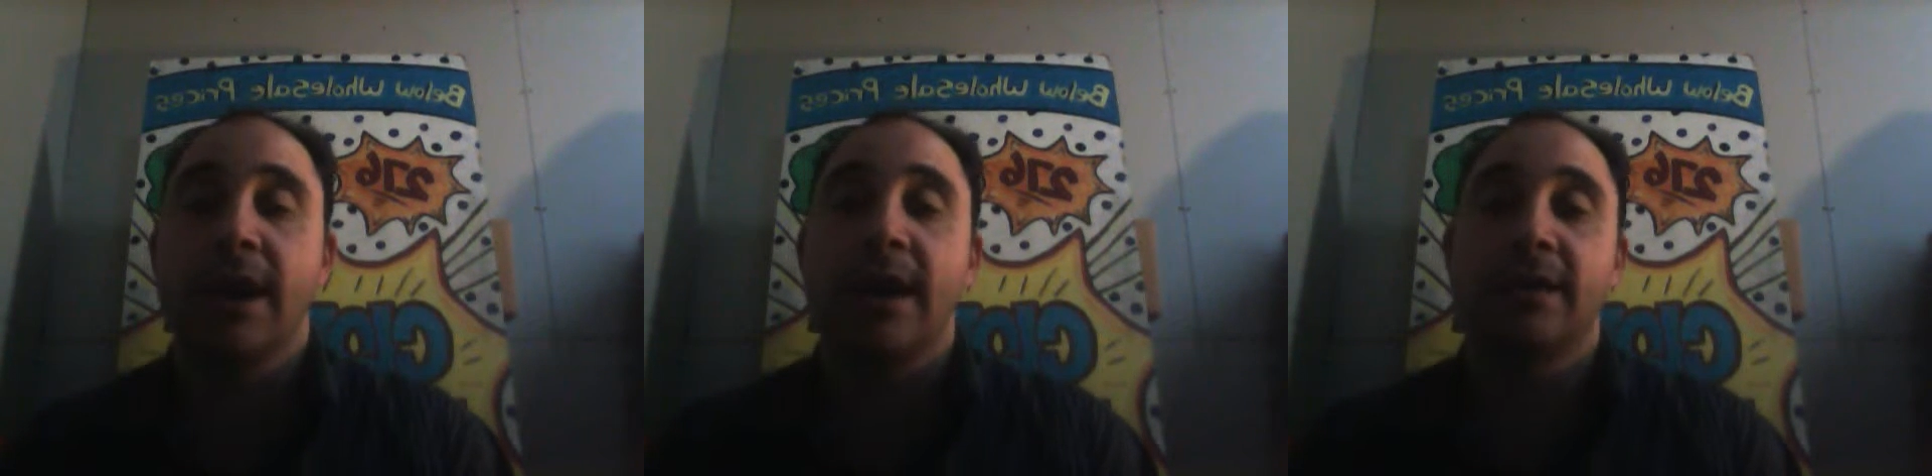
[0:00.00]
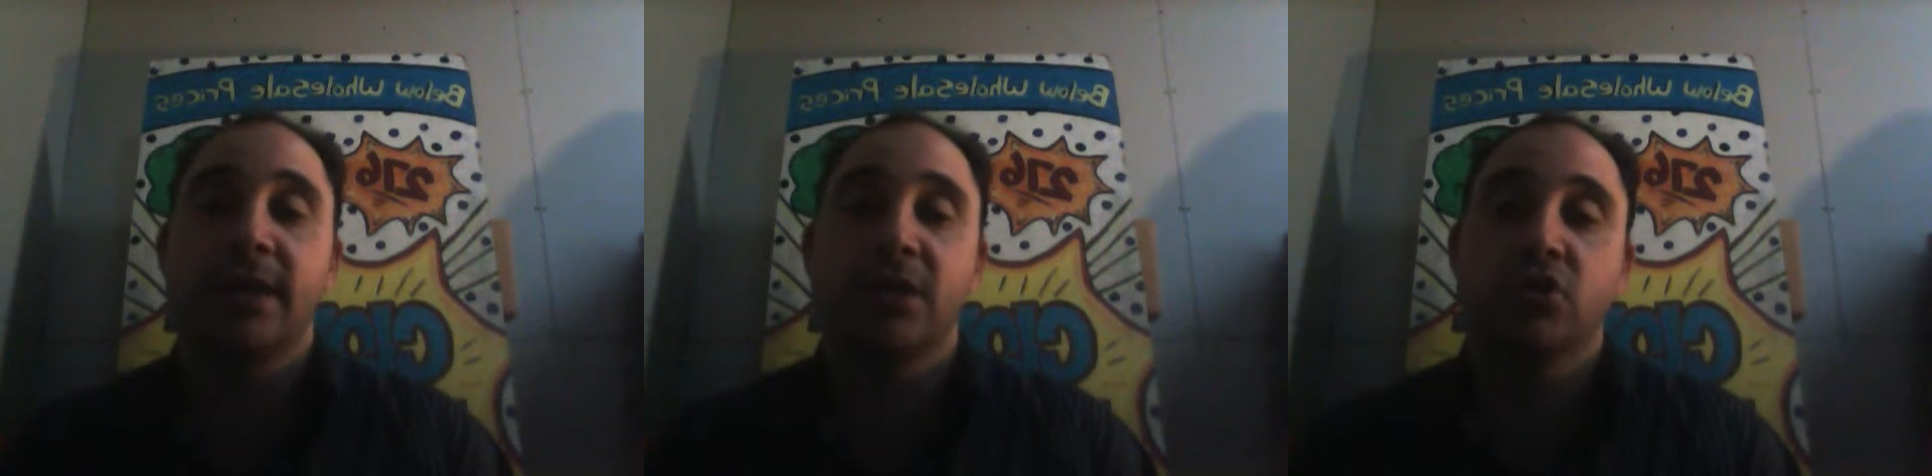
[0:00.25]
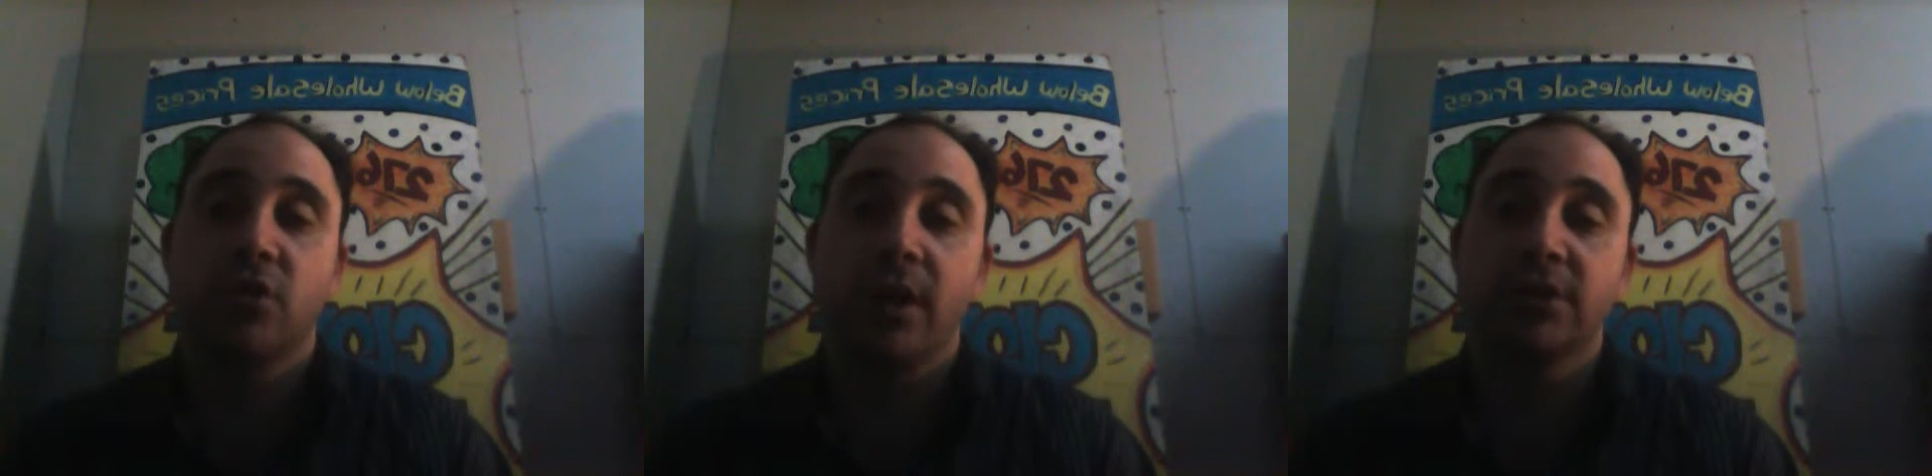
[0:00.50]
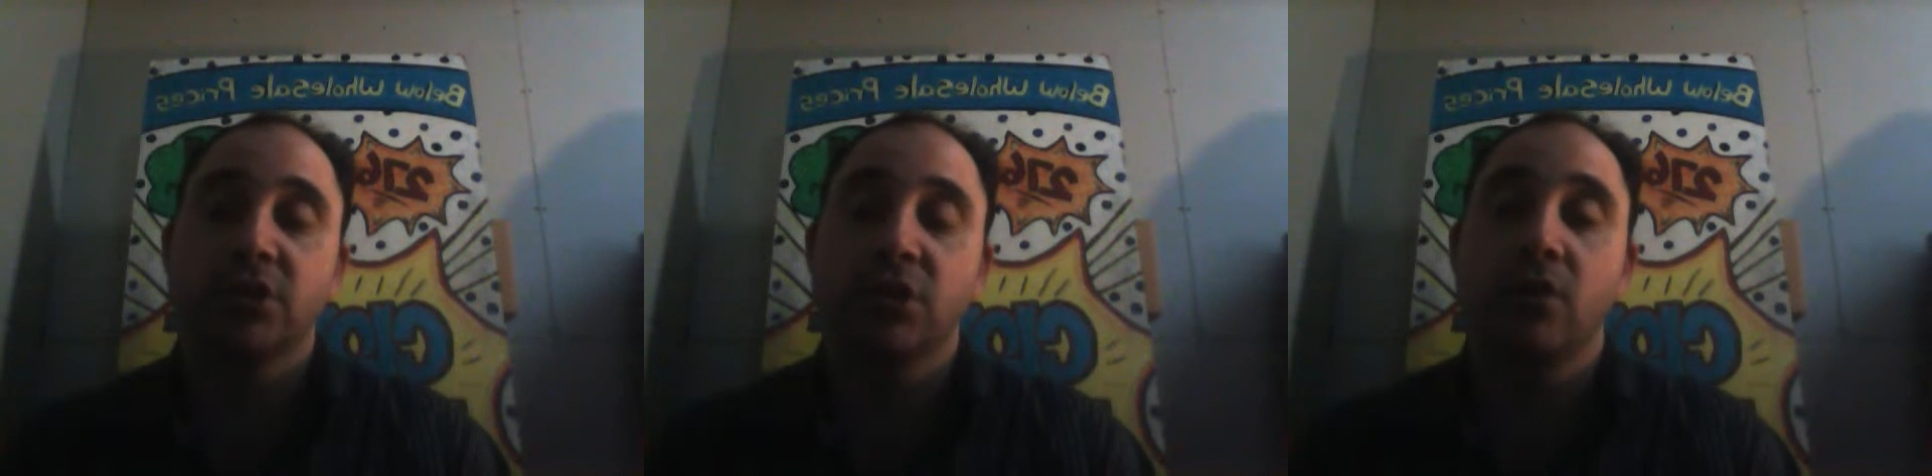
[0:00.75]
and they
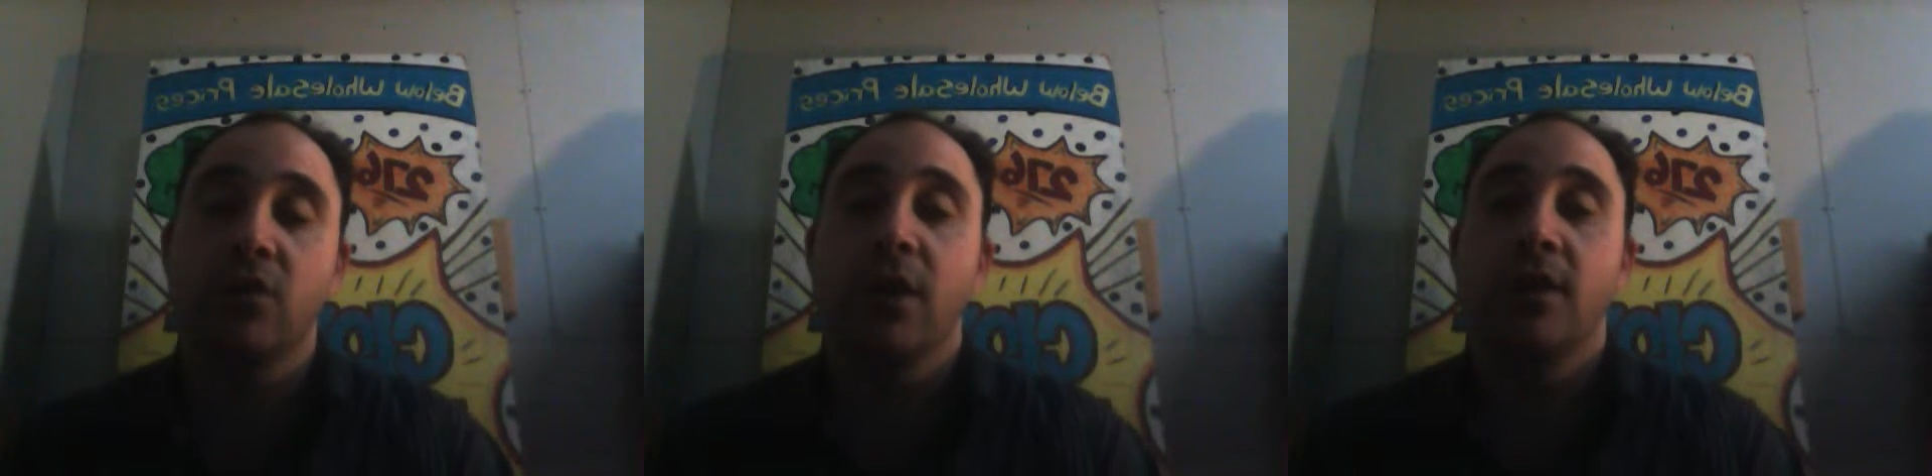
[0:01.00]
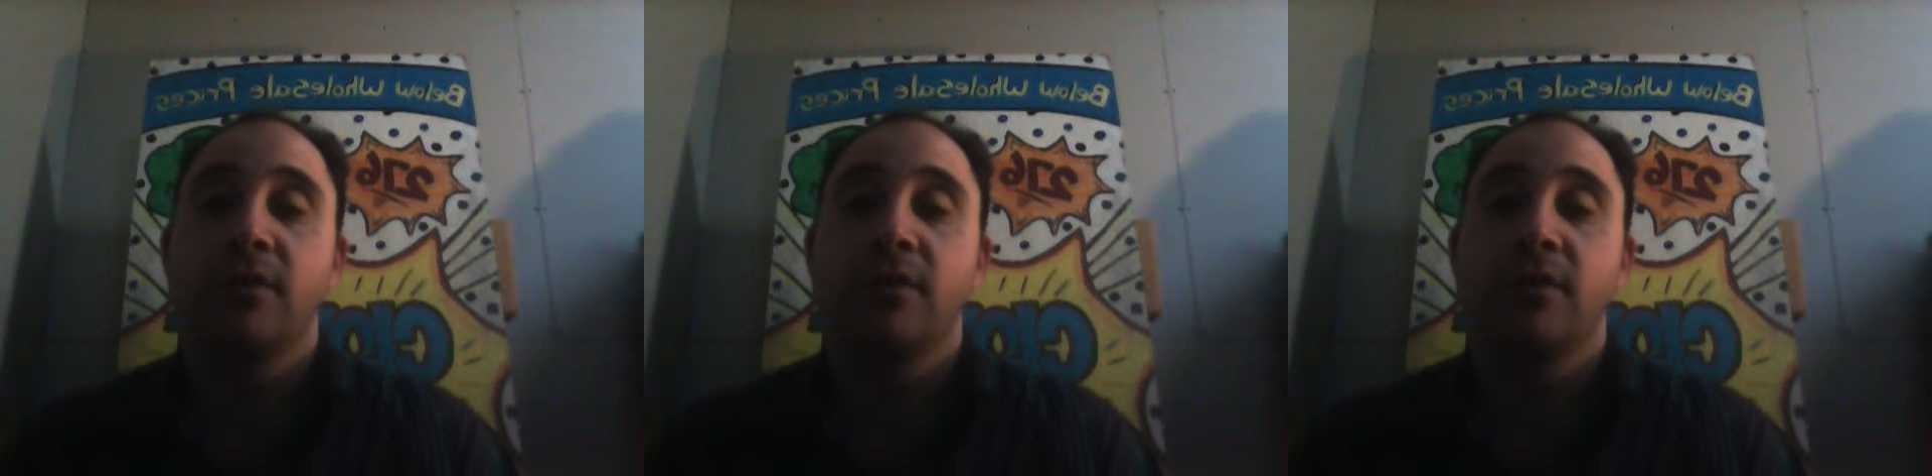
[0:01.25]
trust you,